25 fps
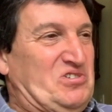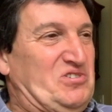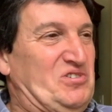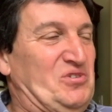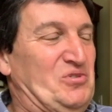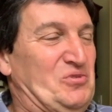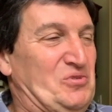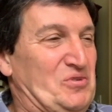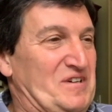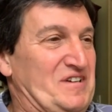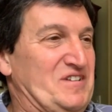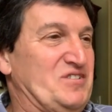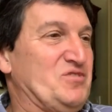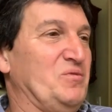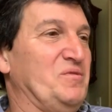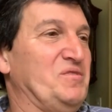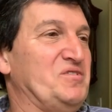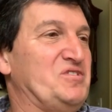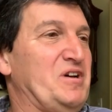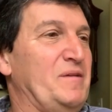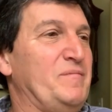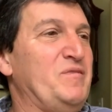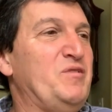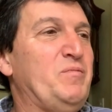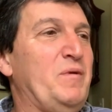noise all the
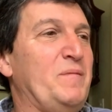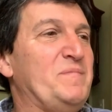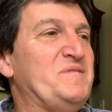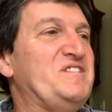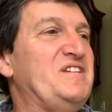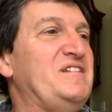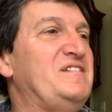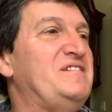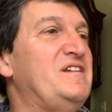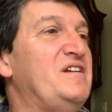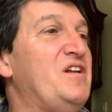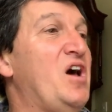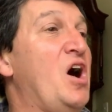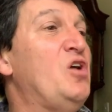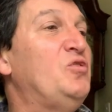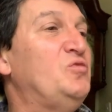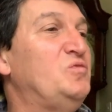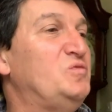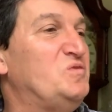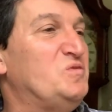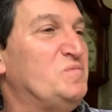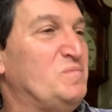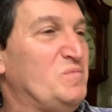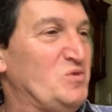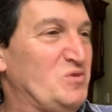time. You've probably seen it in
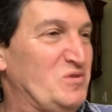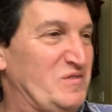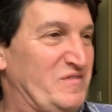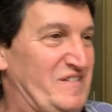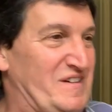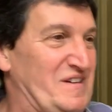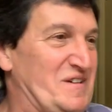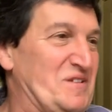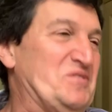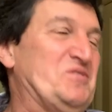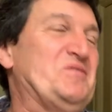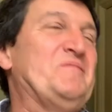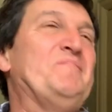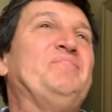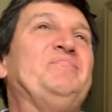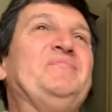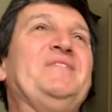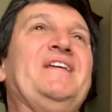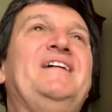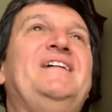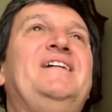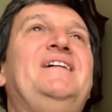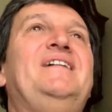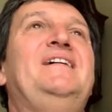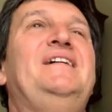old movies.
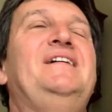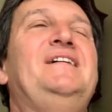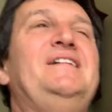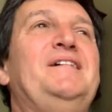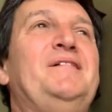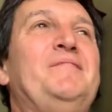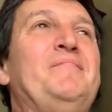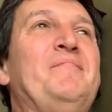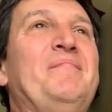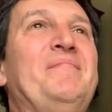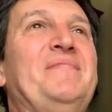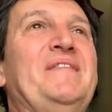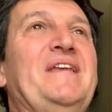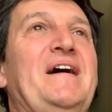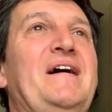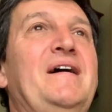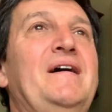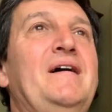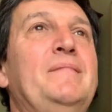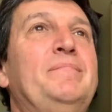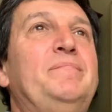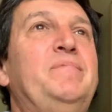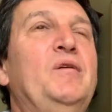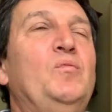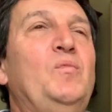Yes.
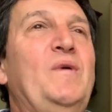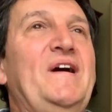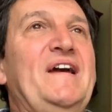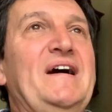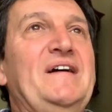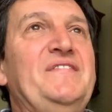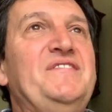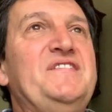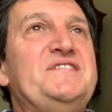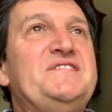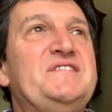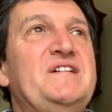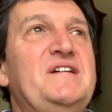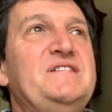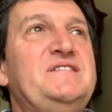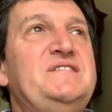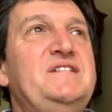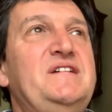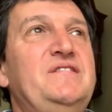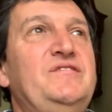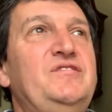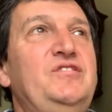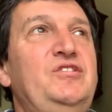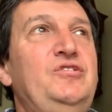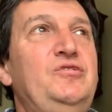But we had this
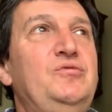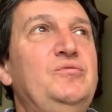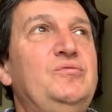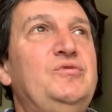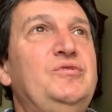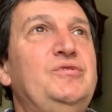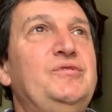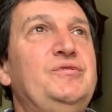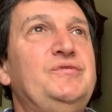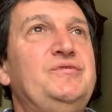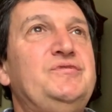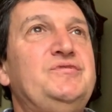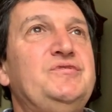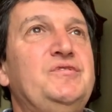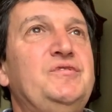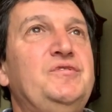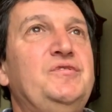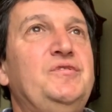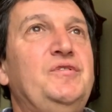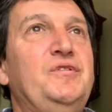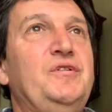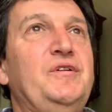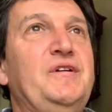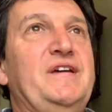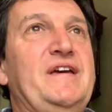idea that you could
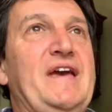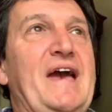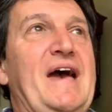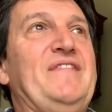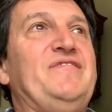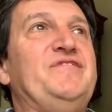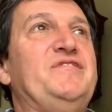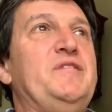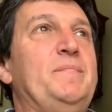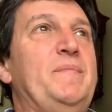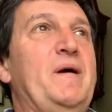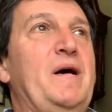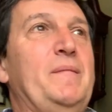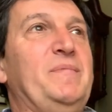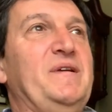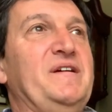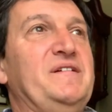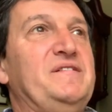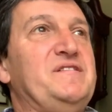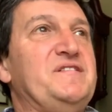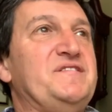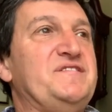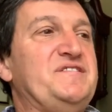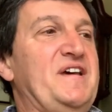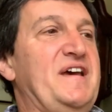get the
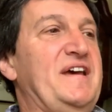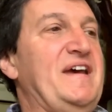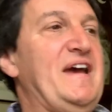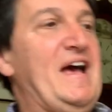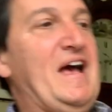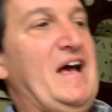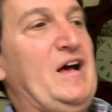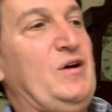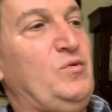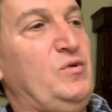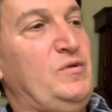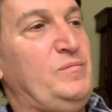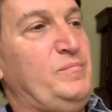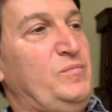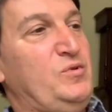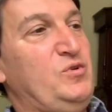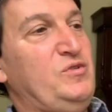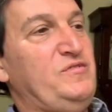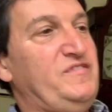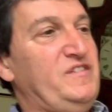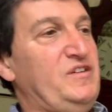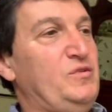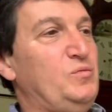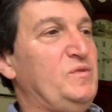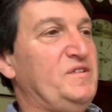public to say how a
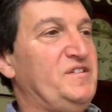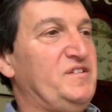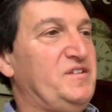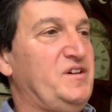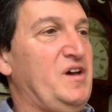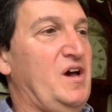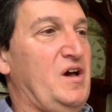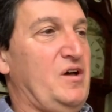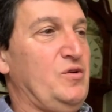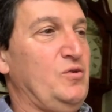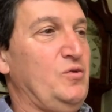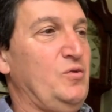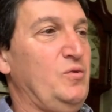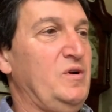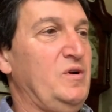movie would go.